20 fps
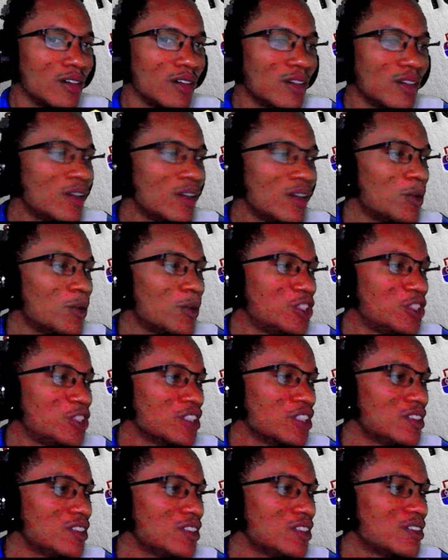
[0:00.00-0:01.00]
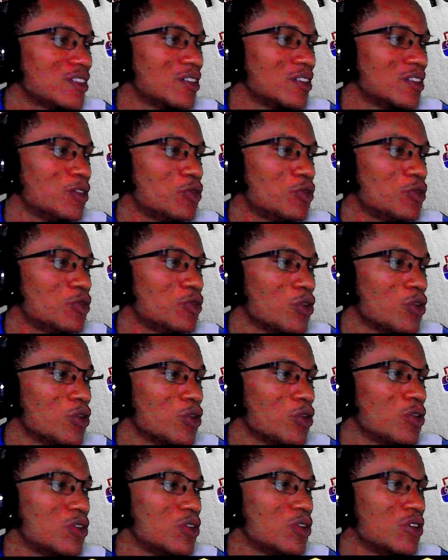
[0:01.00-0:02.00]
which is 4.
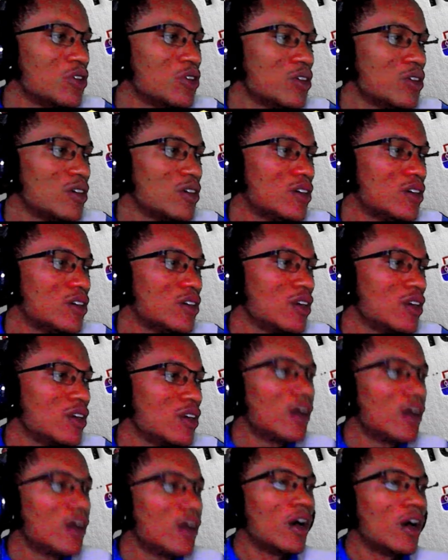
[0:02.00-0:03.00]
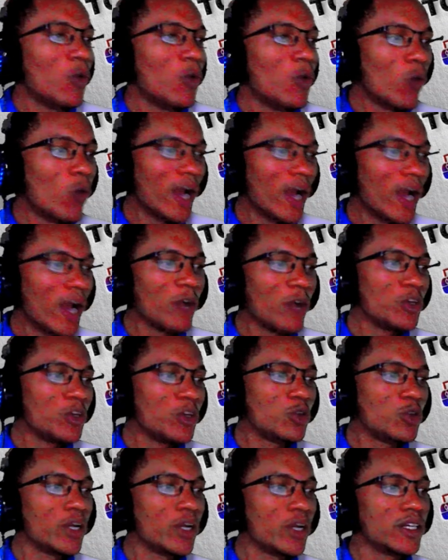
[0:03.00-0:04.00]
And why are we doing
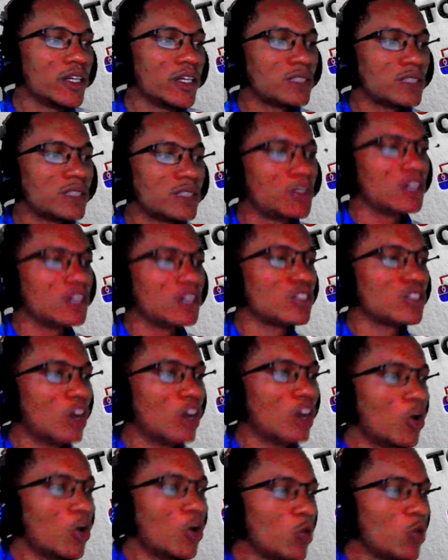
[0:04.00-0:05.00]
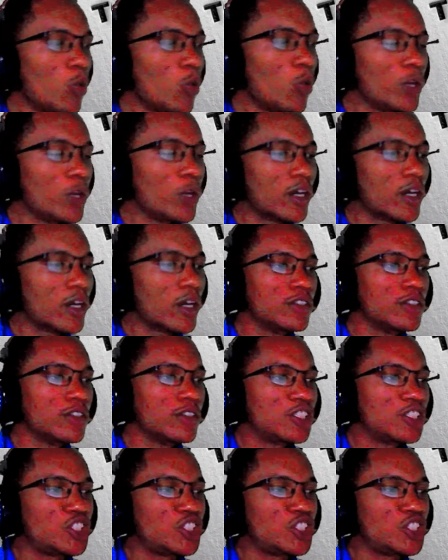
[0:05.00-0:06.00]
this? Because now we can
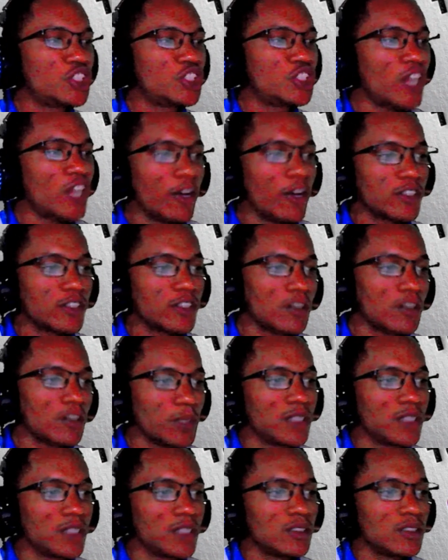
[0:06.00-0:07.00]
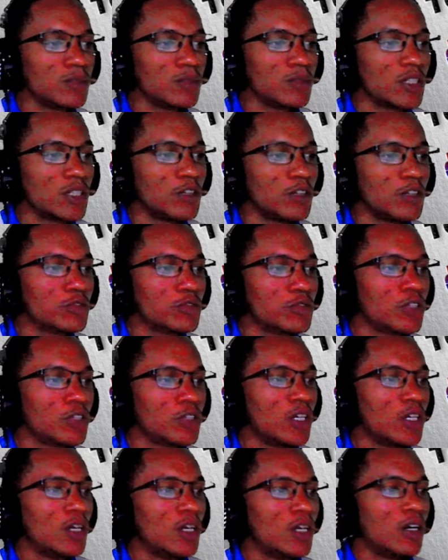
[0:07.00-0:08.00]
share it up in terms of
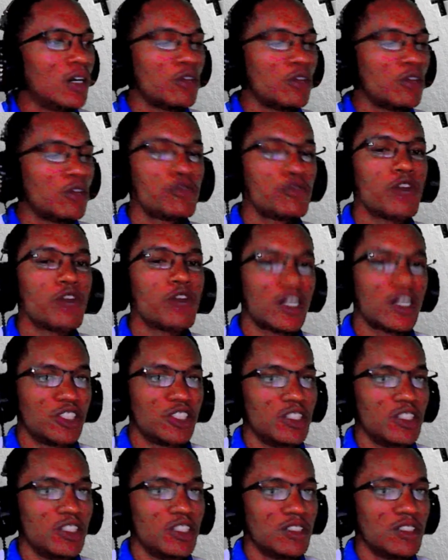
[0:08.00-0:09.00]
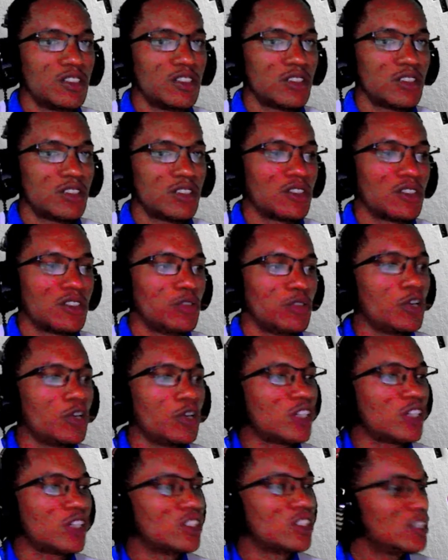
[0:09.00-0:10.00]
fractions.
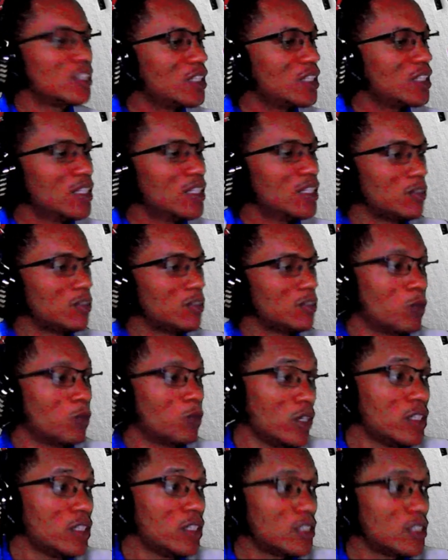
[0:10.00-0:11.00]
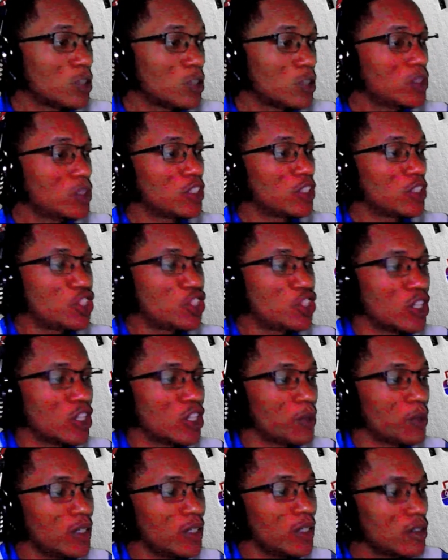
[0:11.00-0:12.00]
Fractions are one of the easiest ways to share up
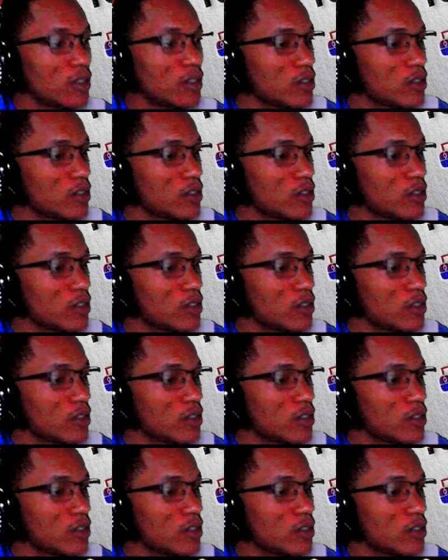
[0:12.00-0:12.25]
anything.